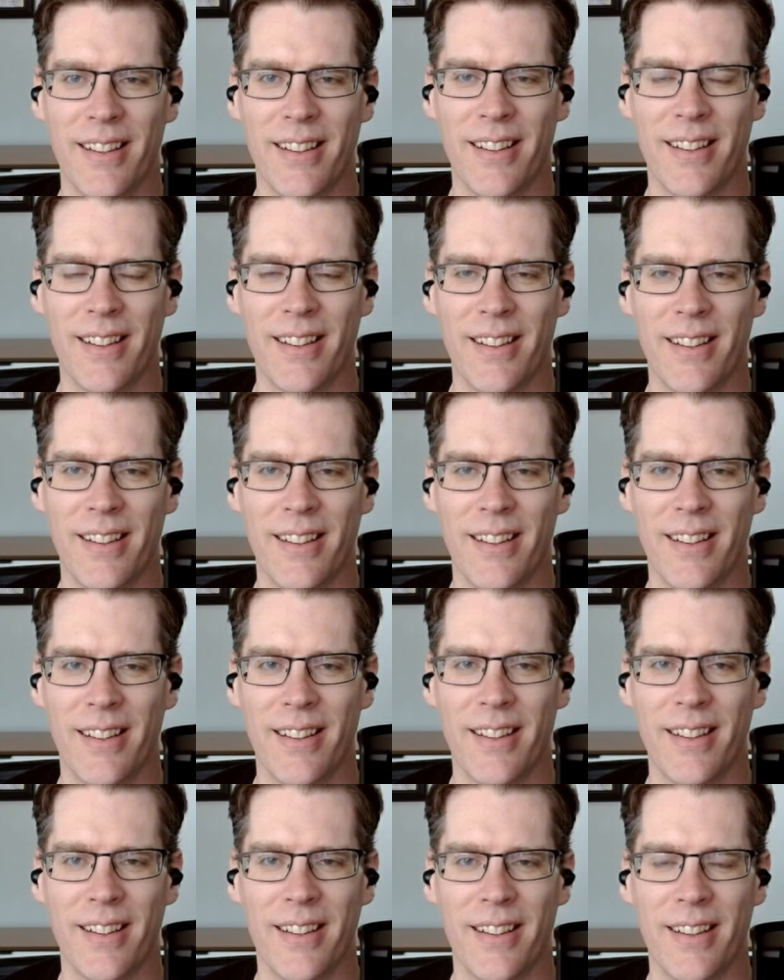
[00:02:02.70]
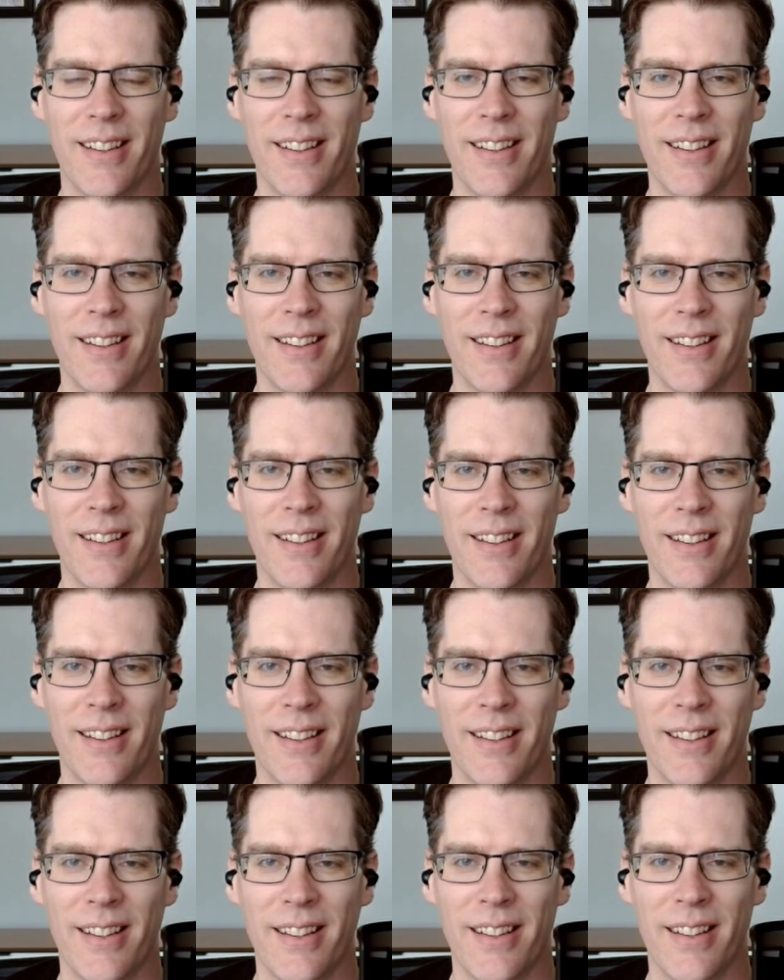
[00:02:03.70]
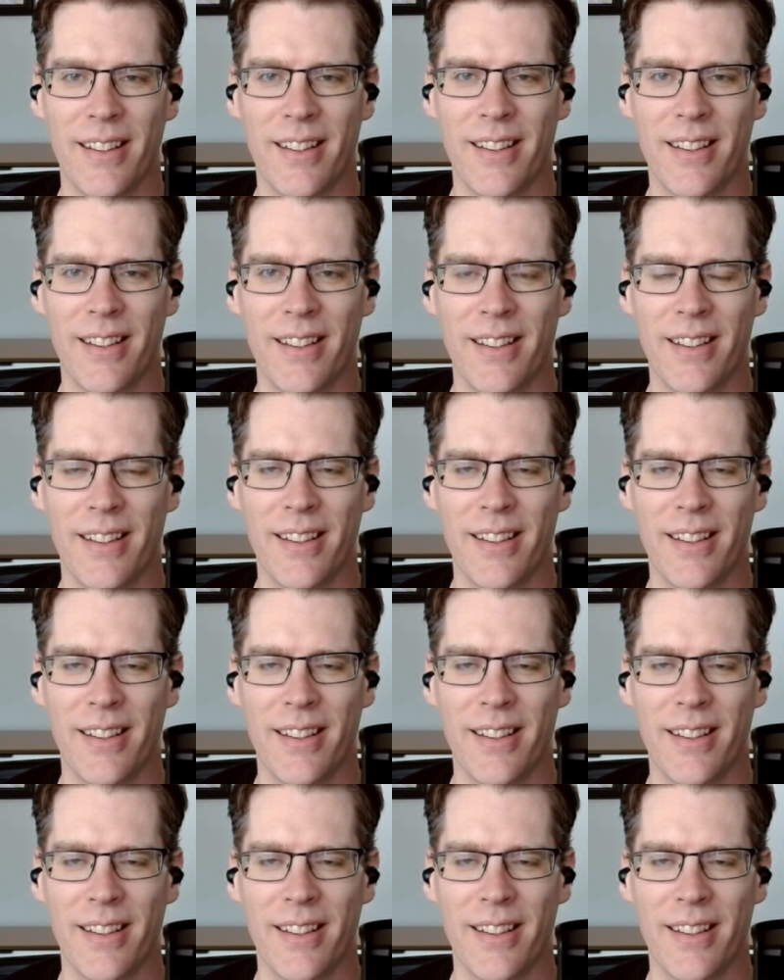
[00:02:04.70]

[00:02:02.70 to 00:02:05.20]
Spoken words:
(not speaking)